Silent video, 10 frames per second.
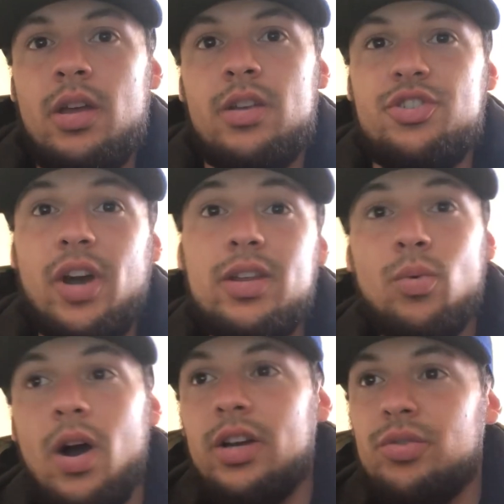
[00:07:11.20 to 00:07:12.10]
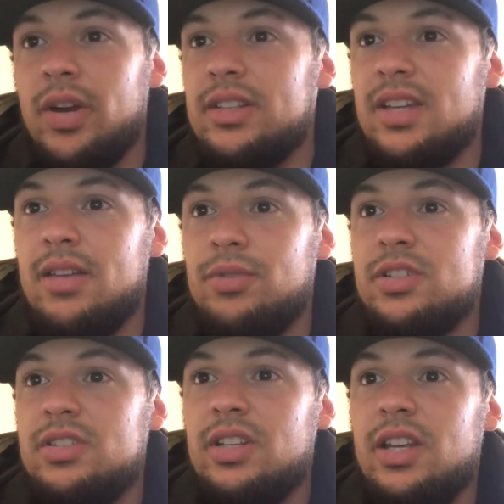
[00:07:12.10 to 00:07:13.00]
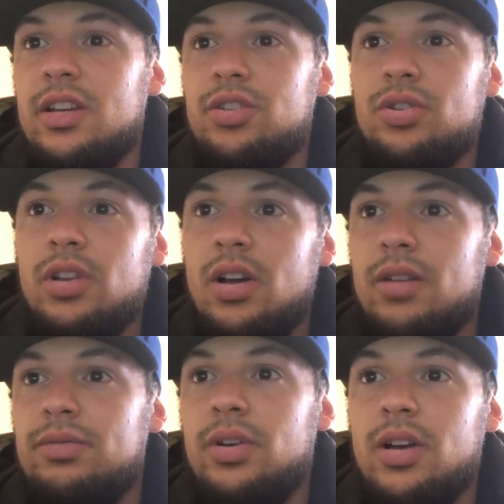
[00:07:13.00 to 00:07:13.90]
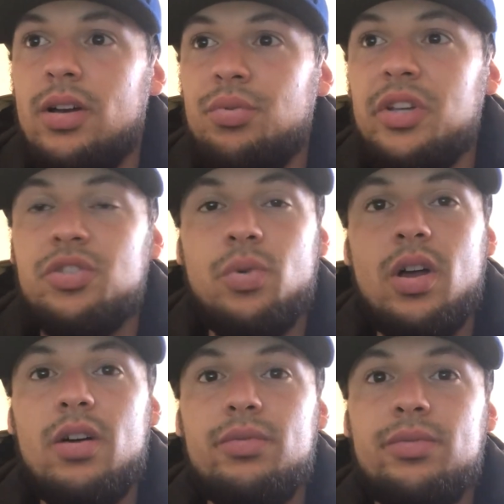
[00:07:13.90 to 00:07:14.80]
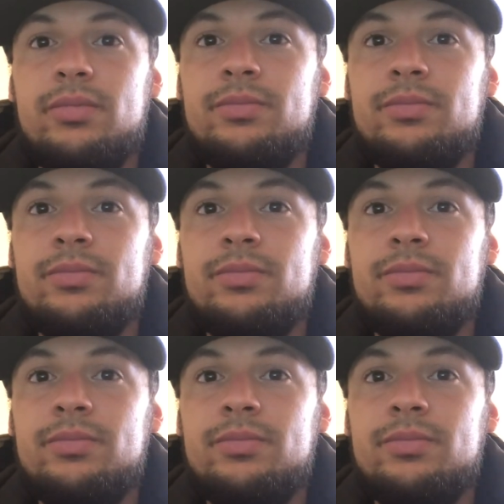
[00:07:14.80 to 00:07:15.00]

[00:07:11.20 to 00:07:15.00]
Johnny Walker, ranked 10, versus Nikita Krylov, ranked 12.